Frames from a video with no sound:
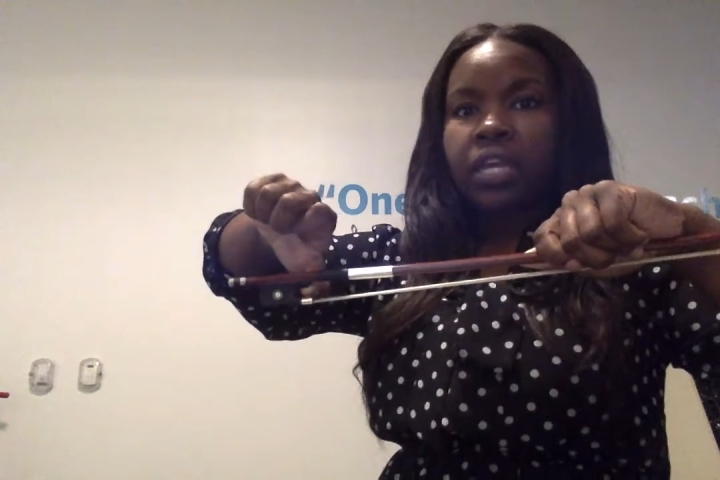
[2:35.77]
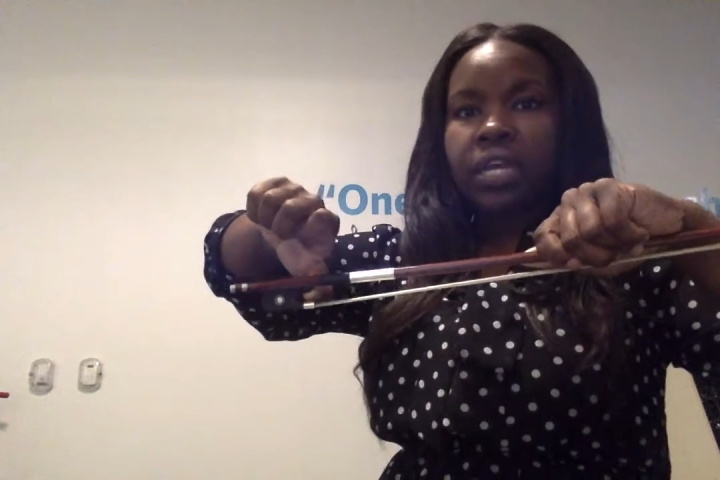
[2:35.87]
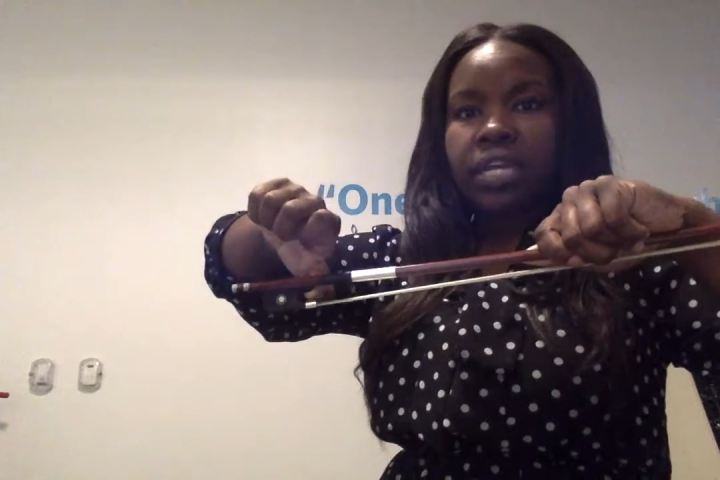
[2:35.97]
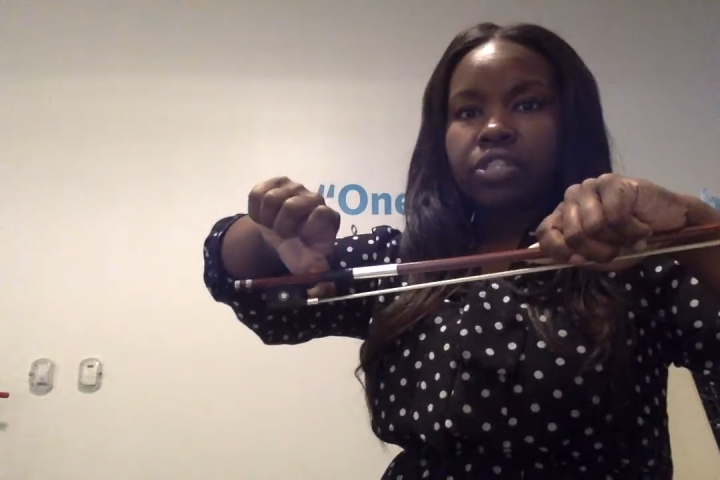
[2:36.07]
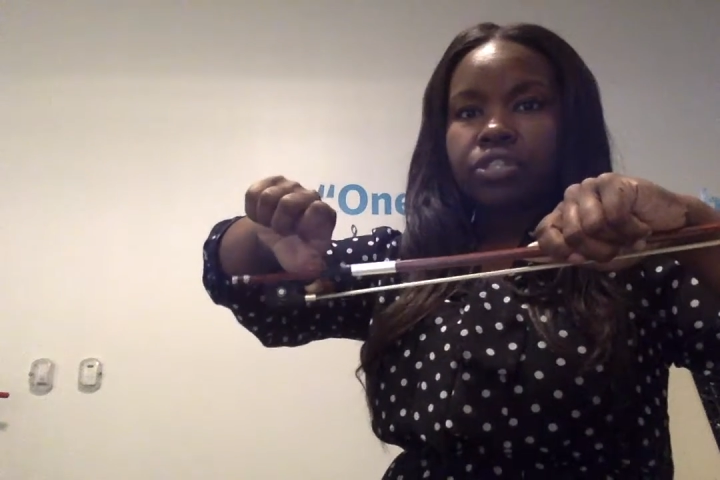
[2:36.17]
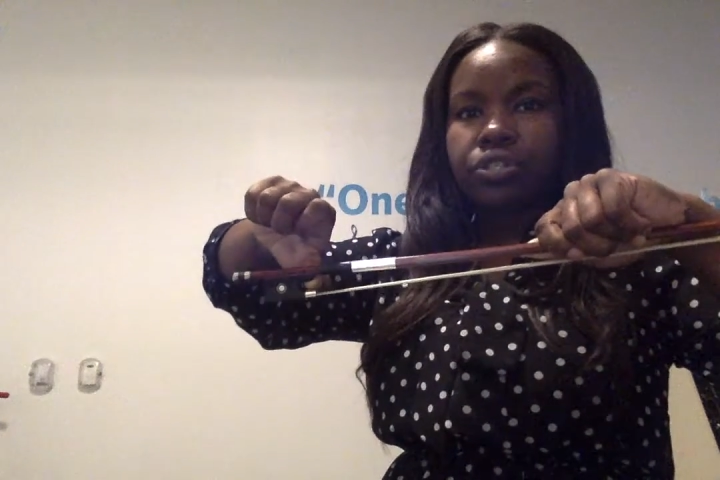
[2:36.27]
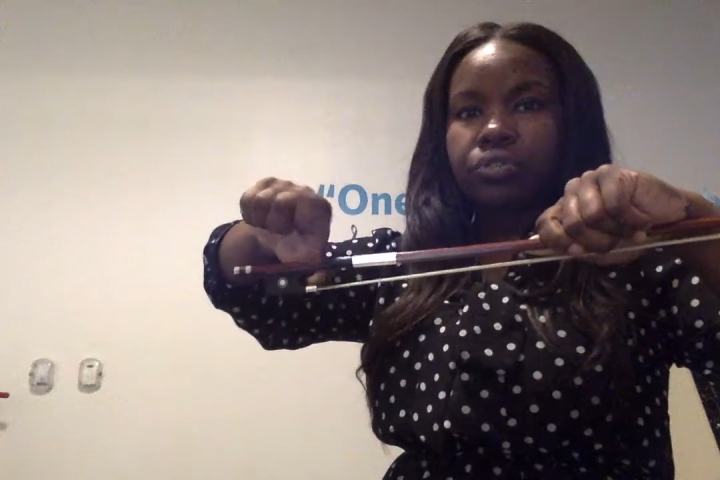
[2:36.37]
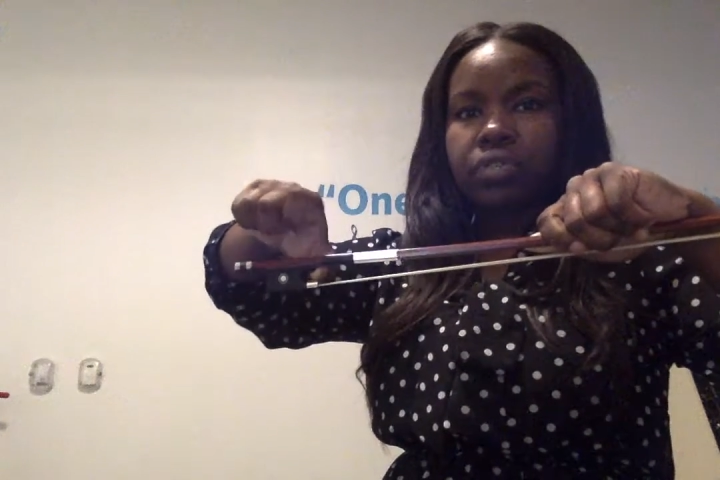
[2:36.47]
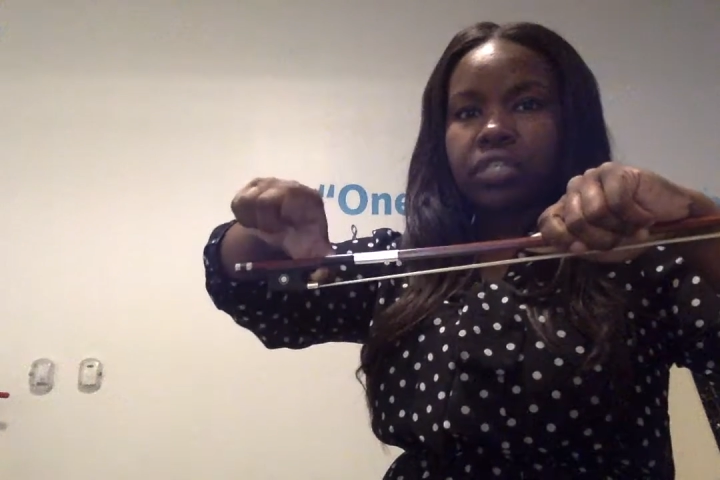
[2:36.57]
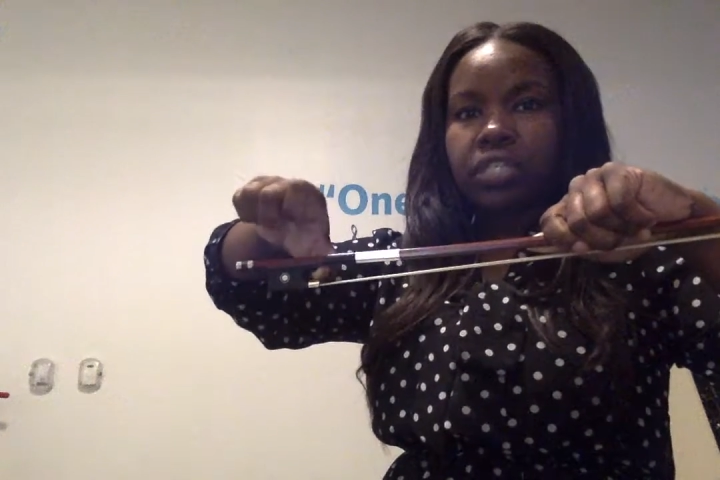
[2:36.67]

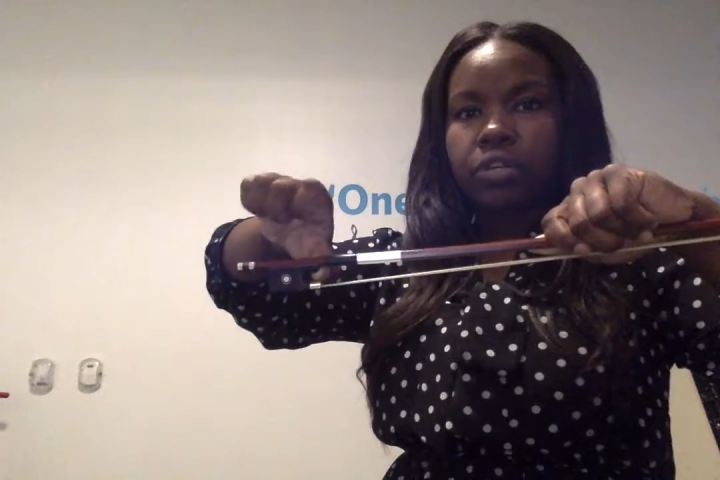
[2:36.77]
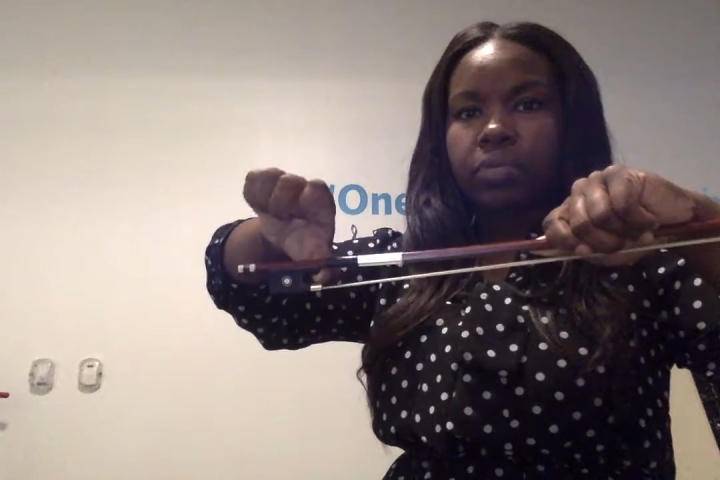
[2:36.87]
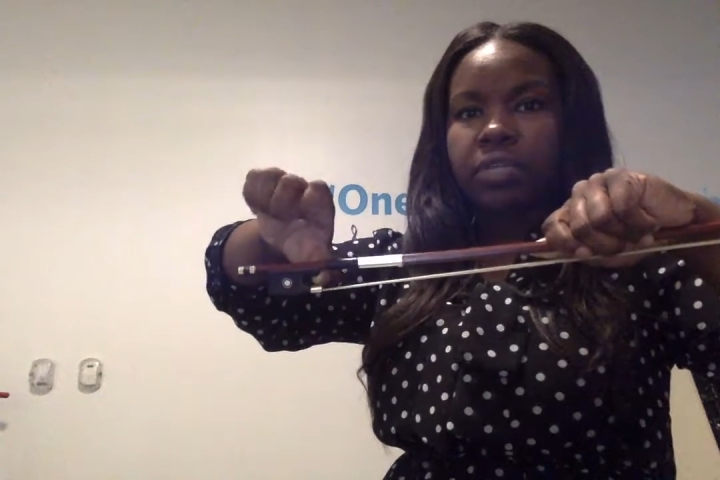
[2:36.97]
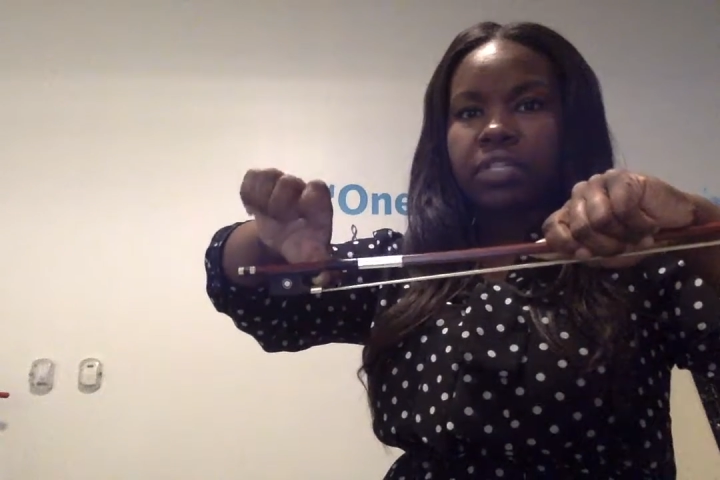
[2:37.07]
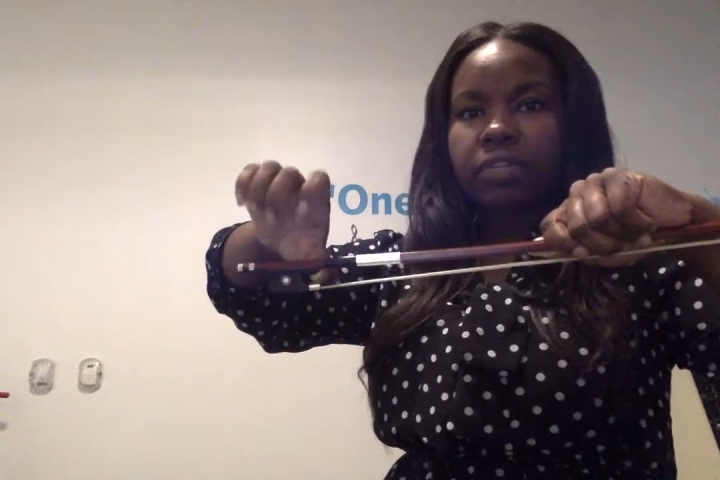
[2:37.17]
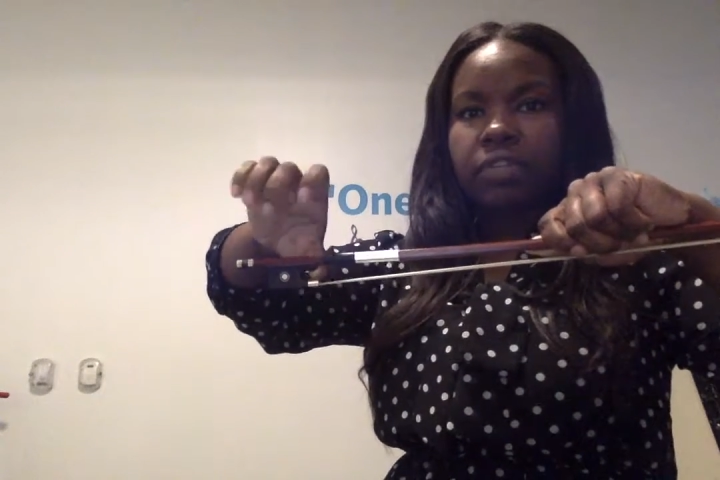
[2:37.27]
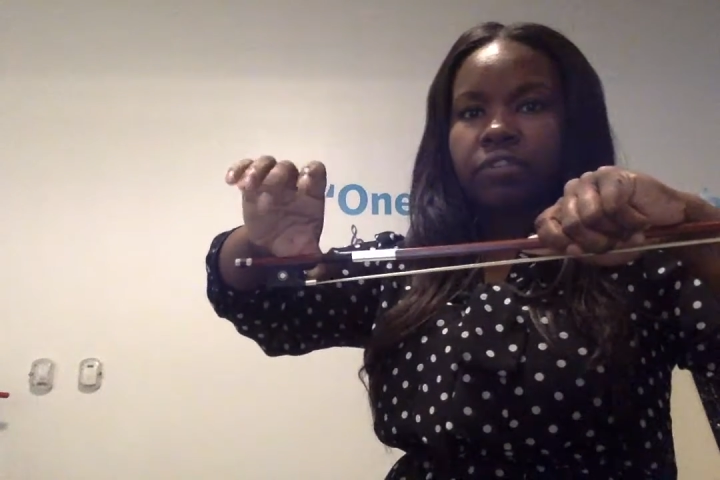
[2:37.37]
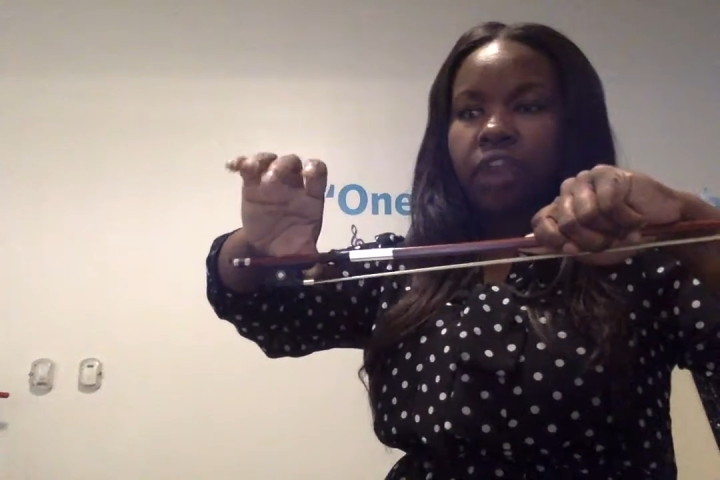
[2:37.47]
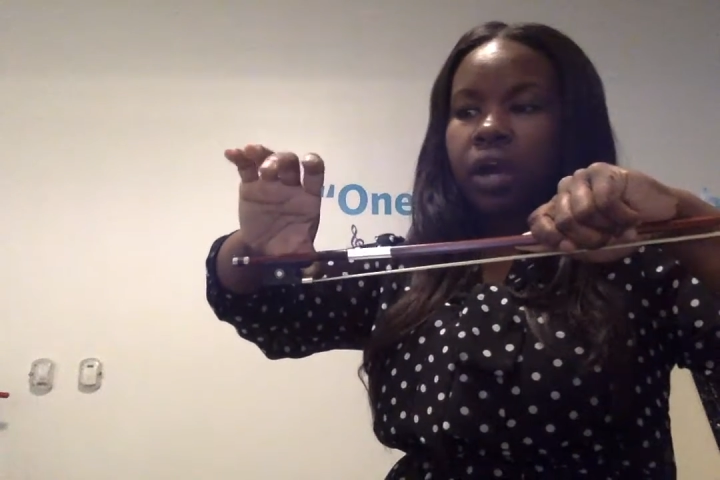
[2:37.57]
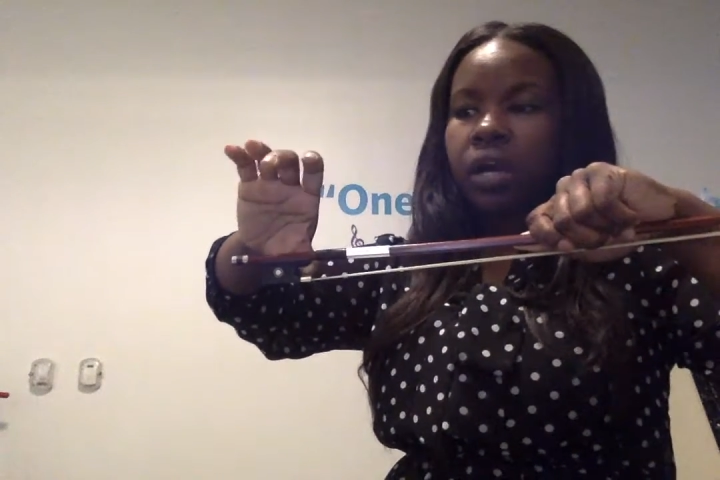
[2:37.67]
into this little piece of the
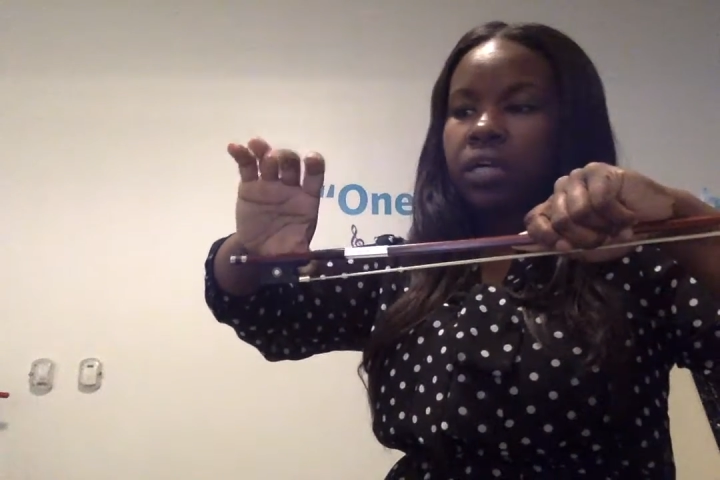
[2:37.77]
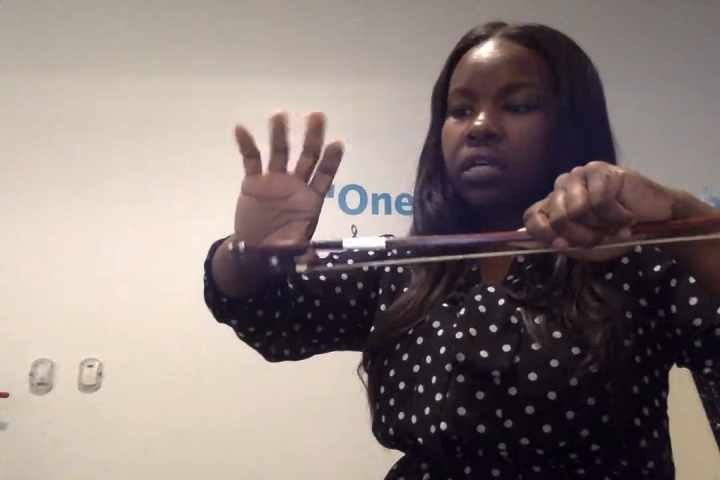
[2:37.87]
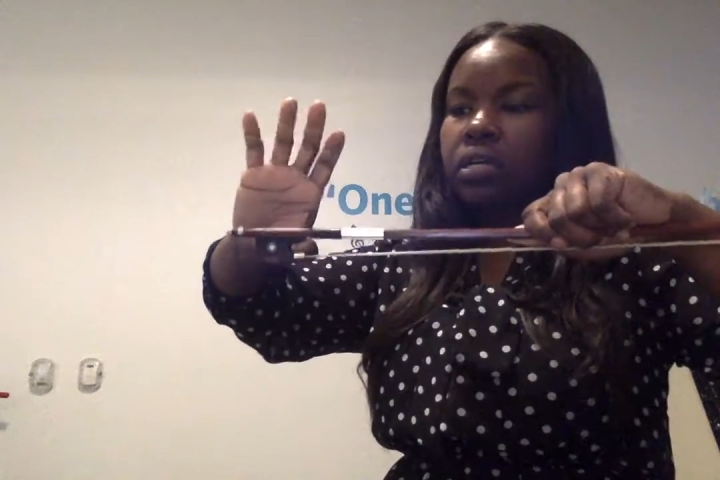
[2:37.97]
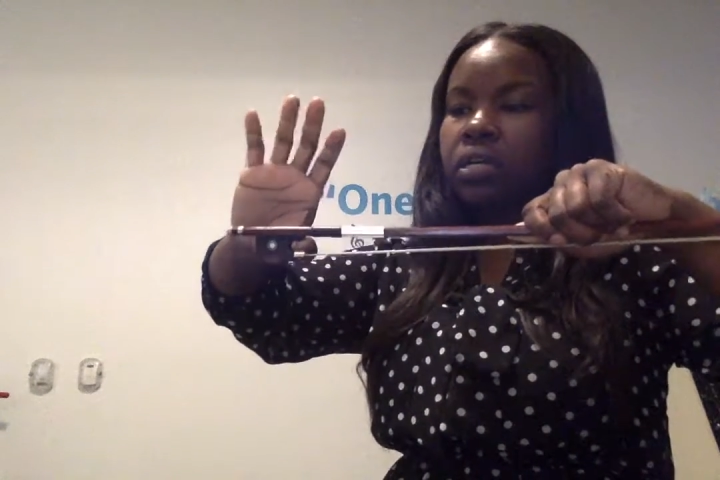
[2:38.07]
frog.